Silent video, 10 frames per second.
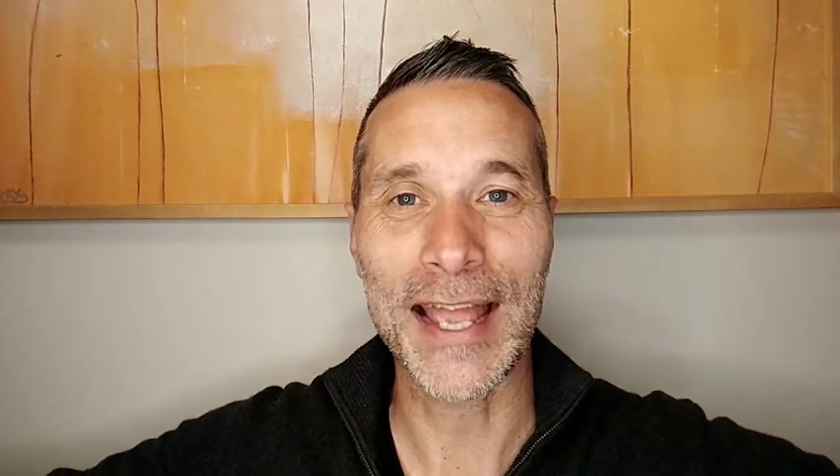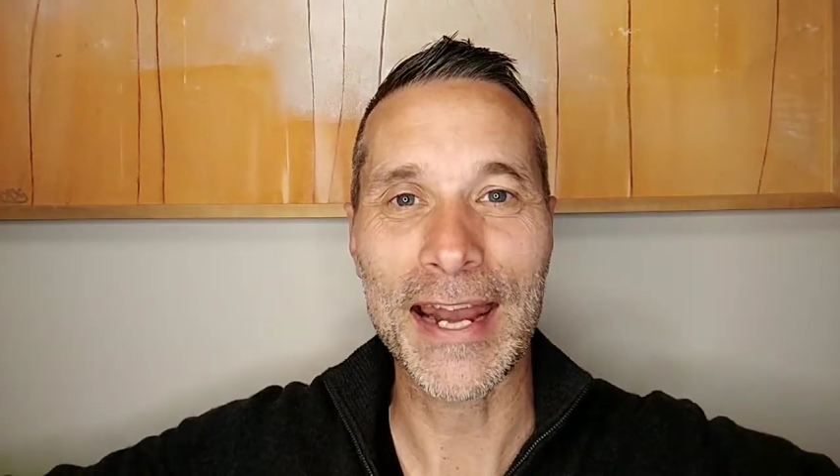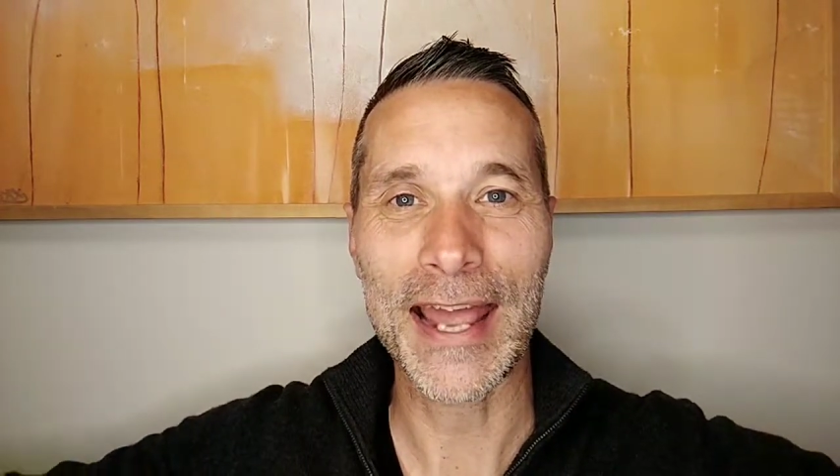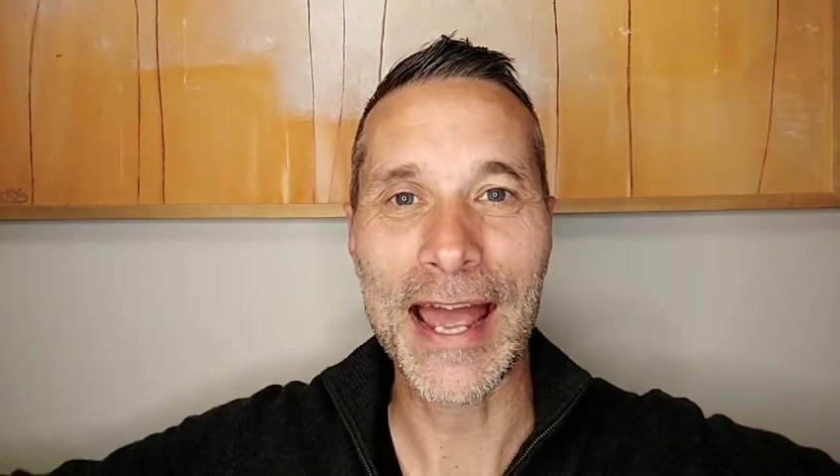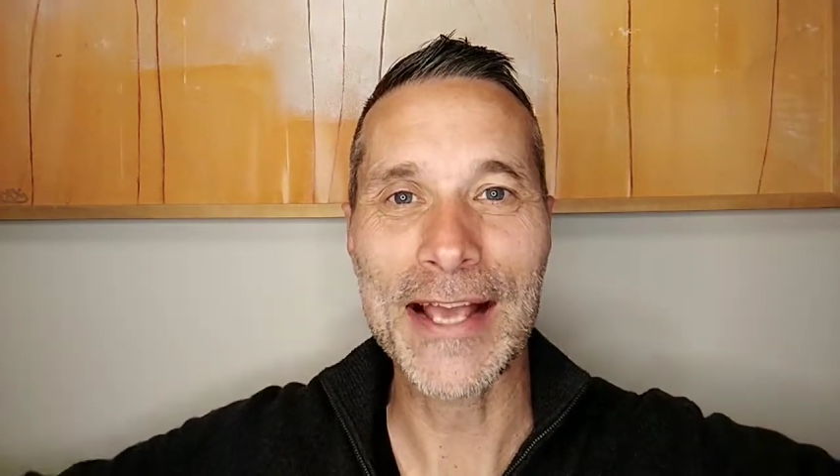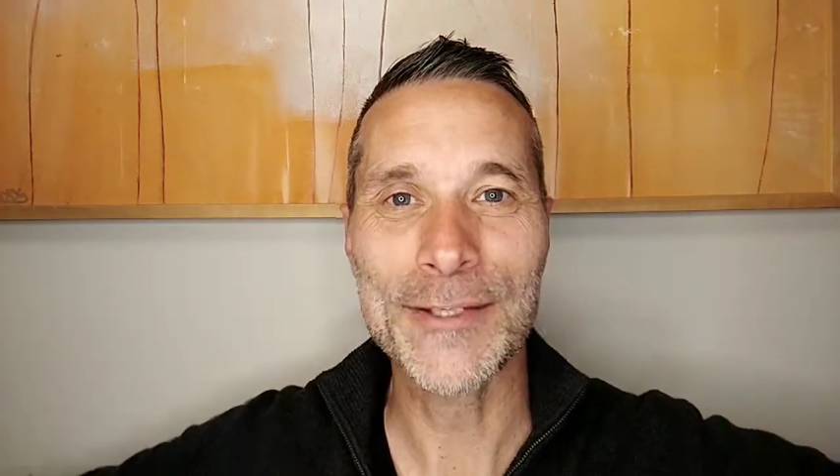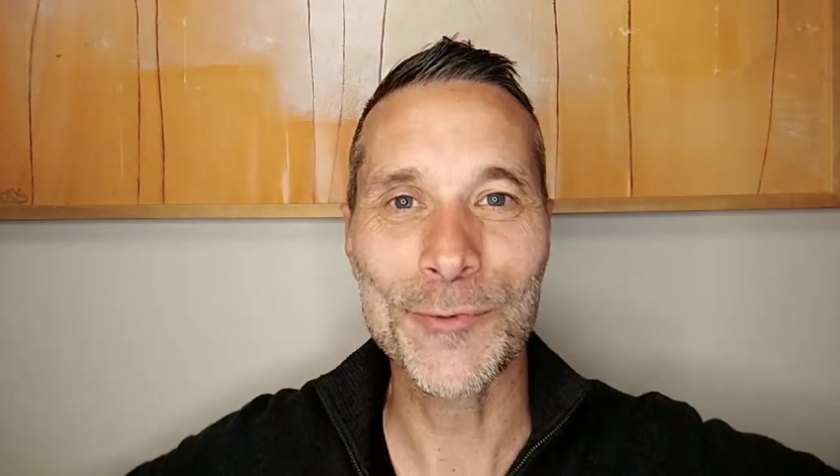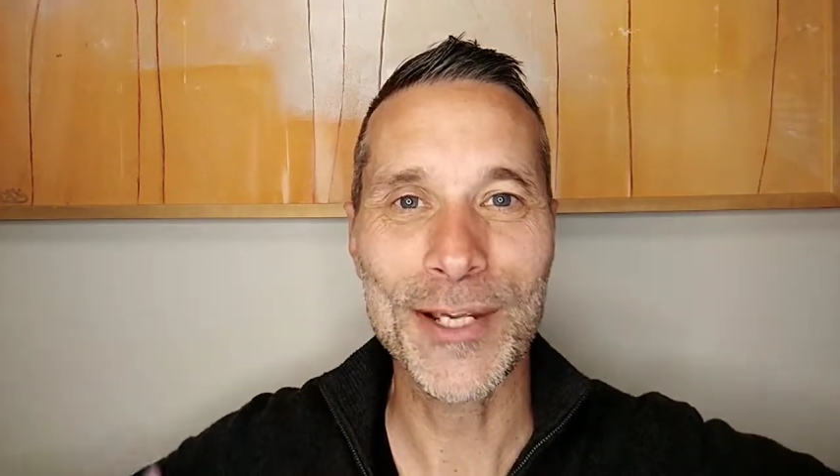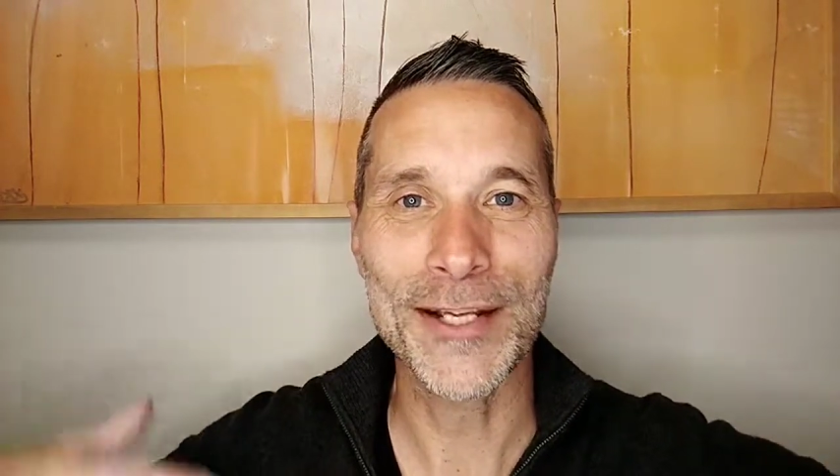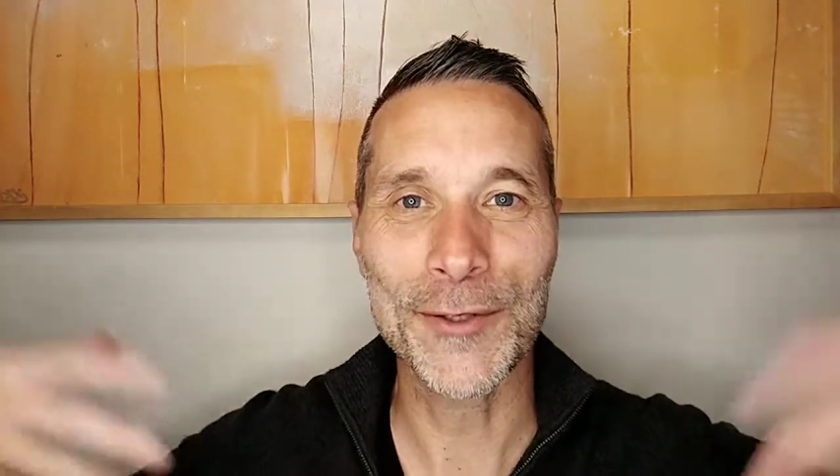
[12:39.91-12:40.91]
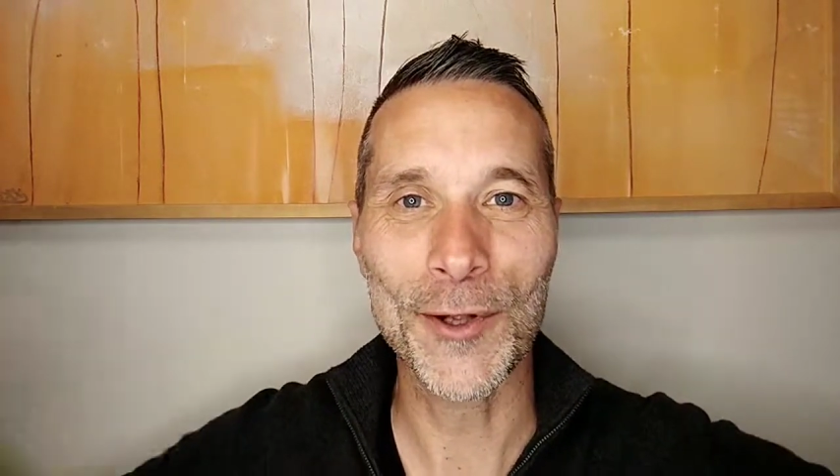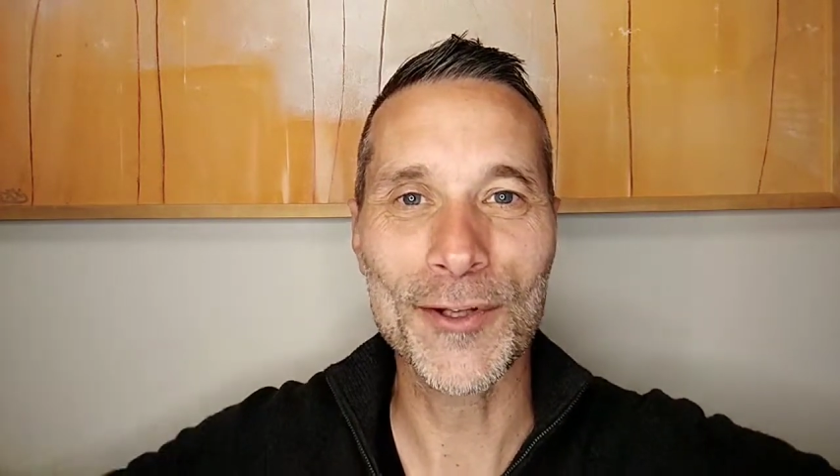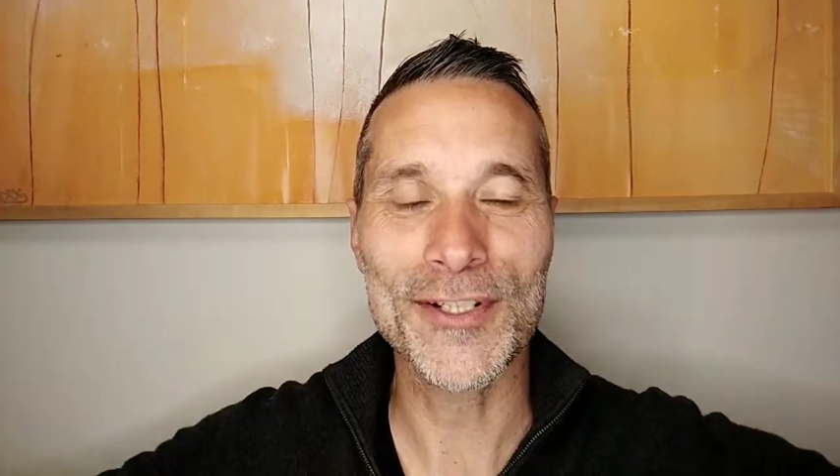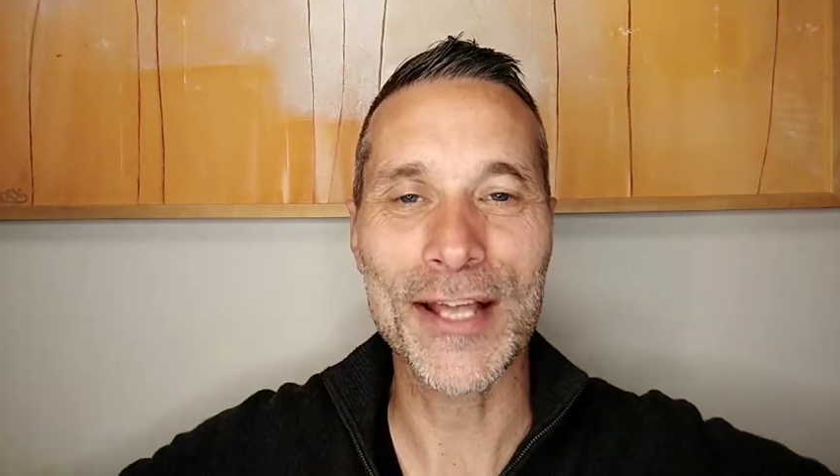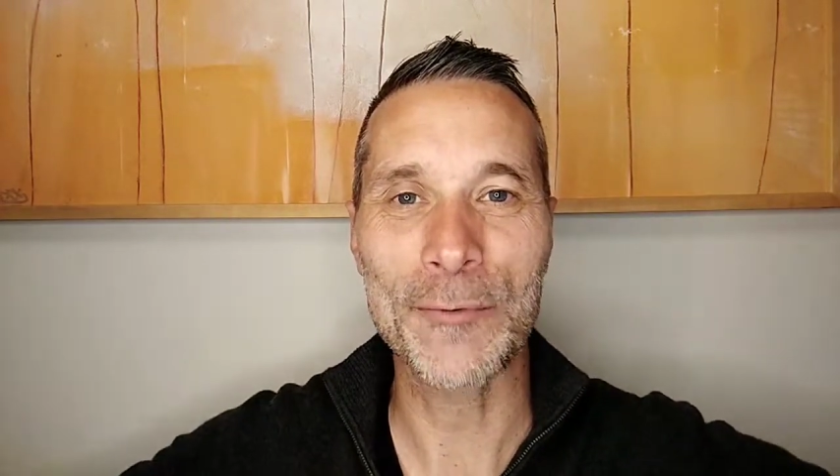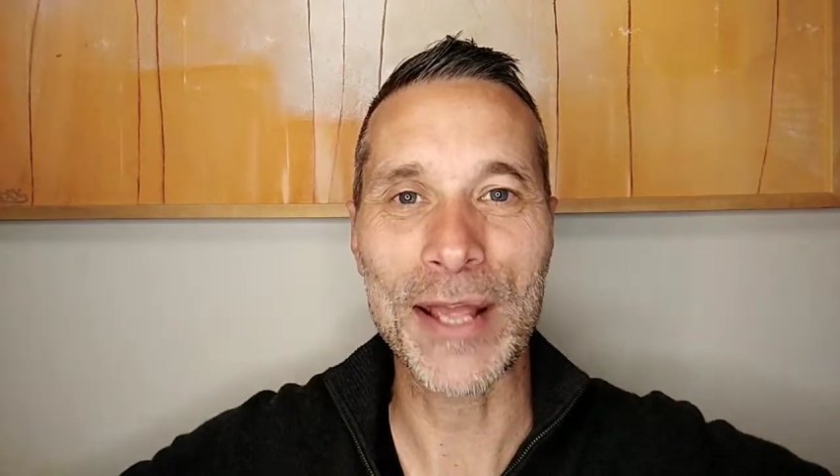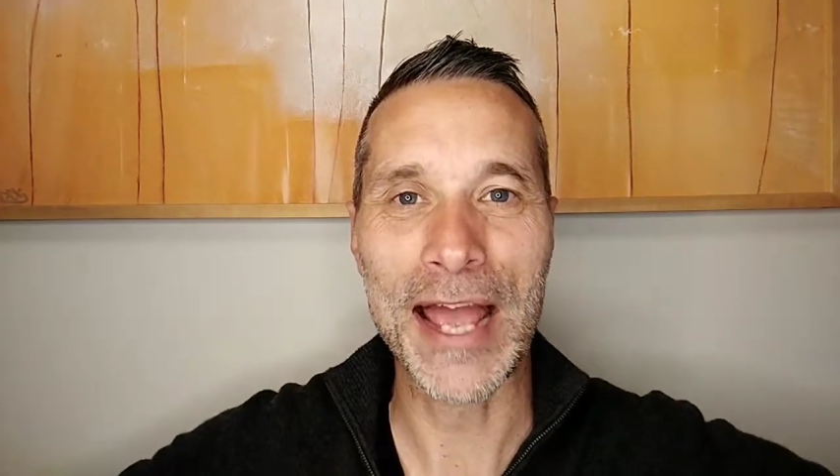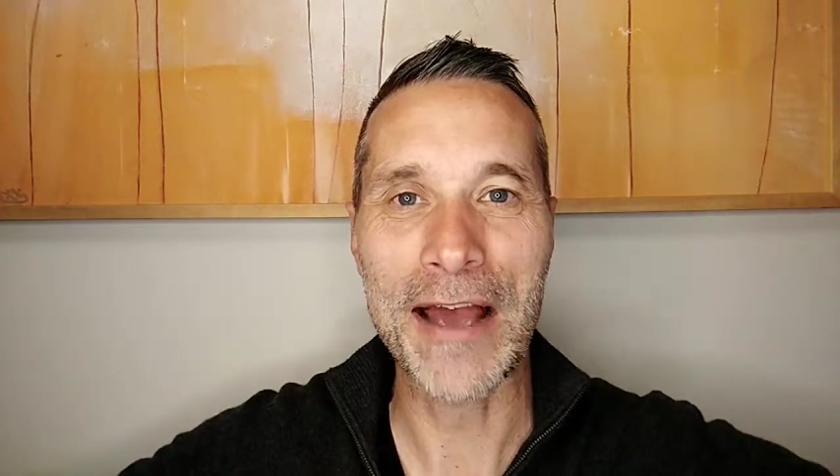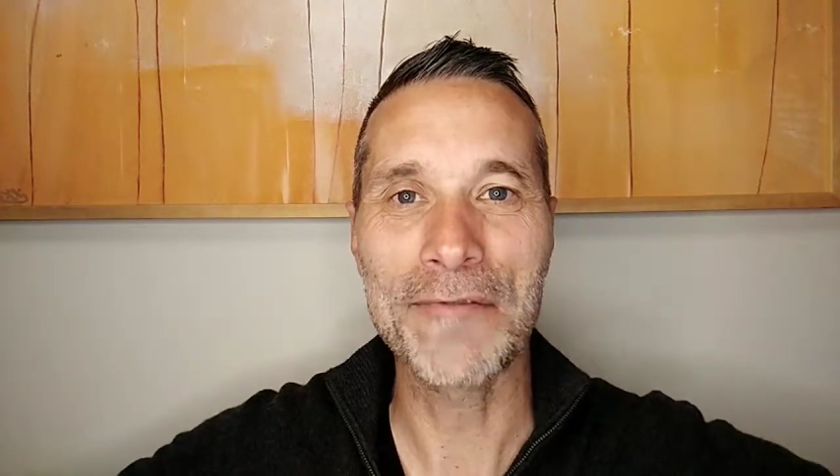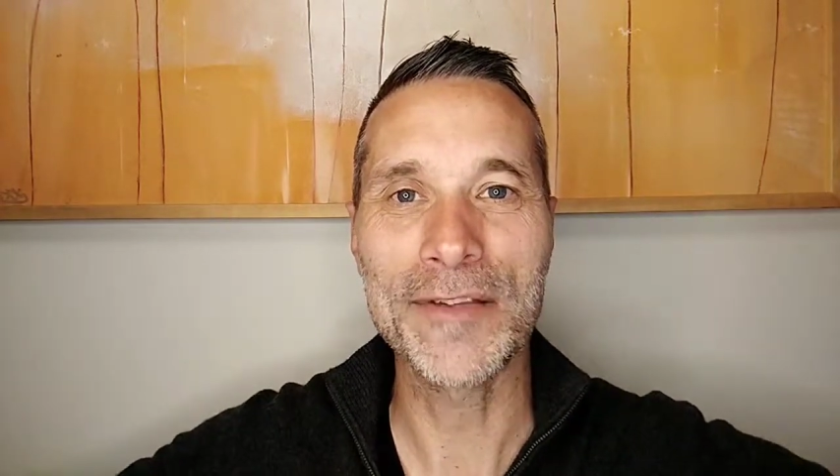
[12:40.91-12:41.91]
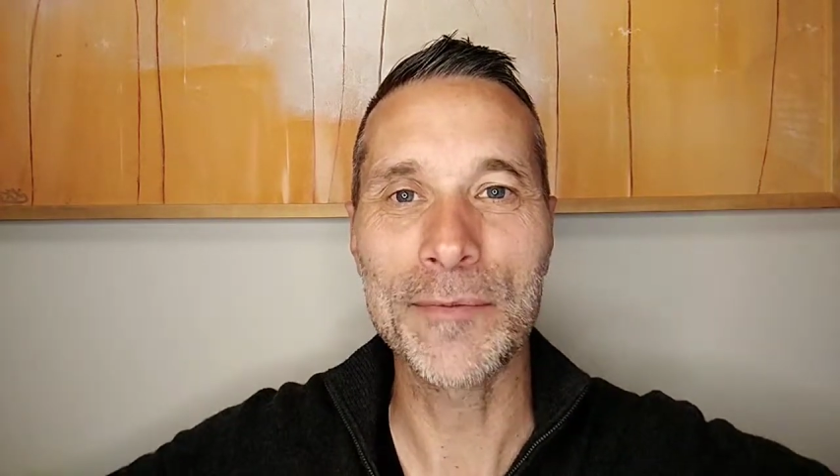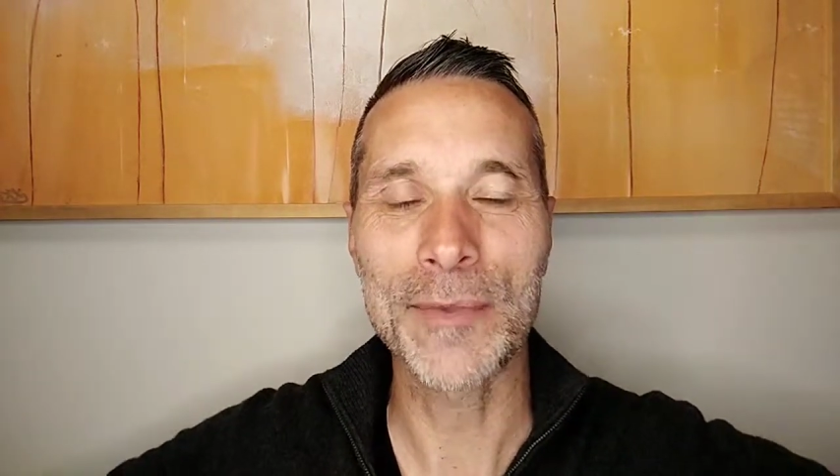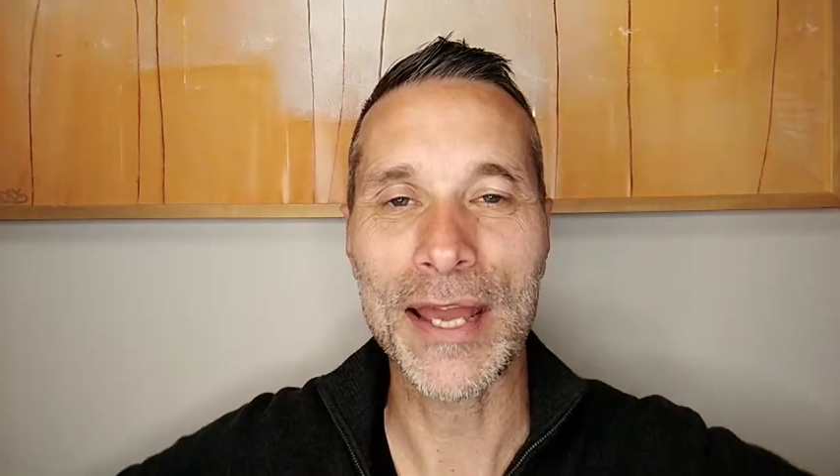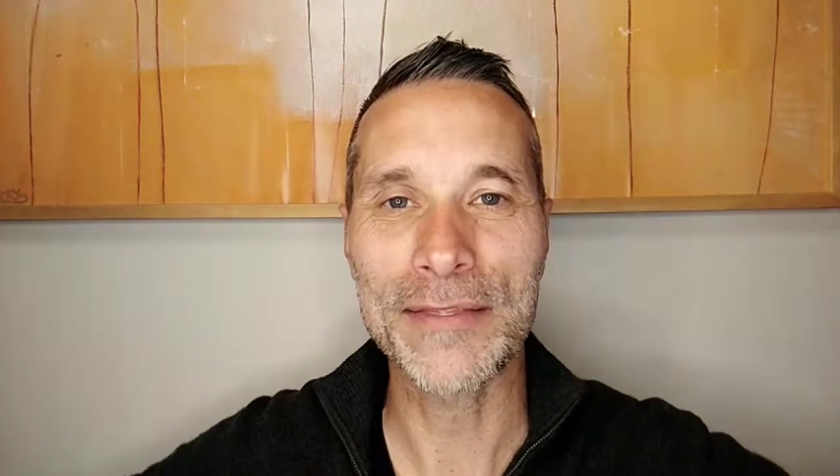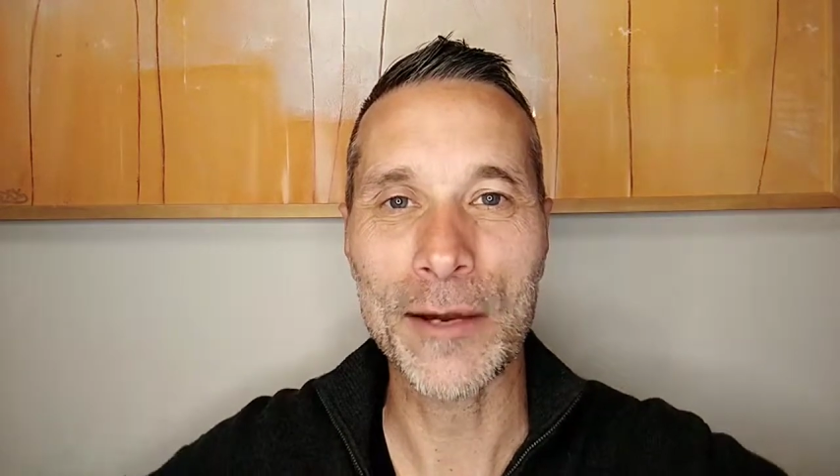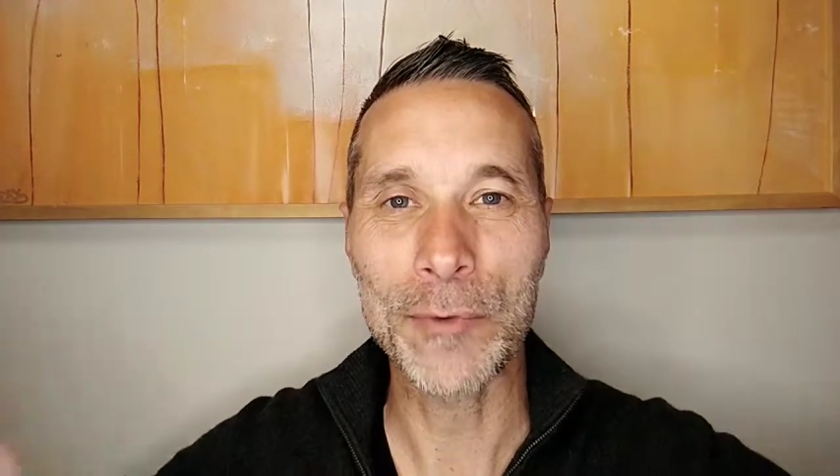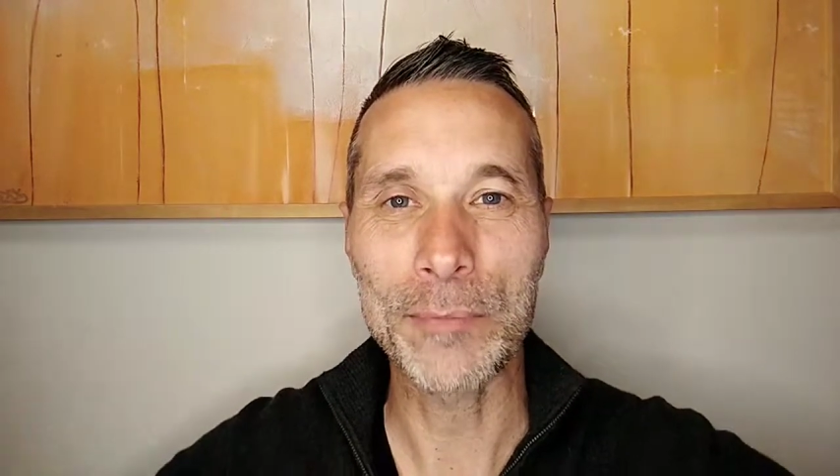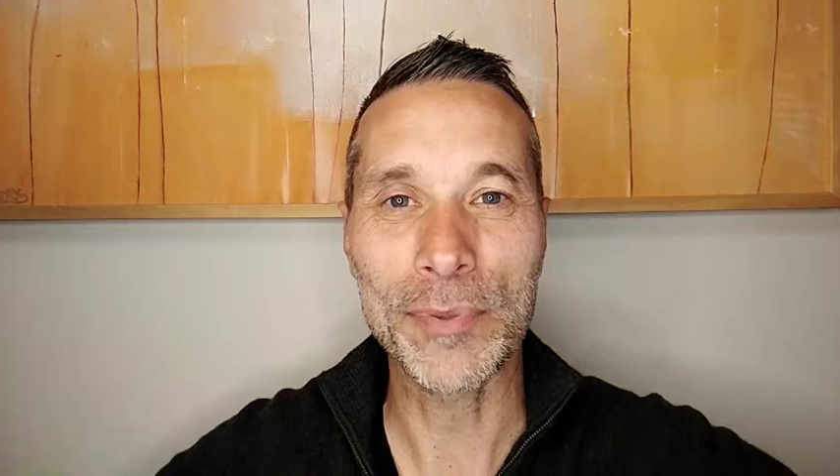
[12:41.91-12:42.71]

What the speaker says: And as we acknowledge that we have them and that we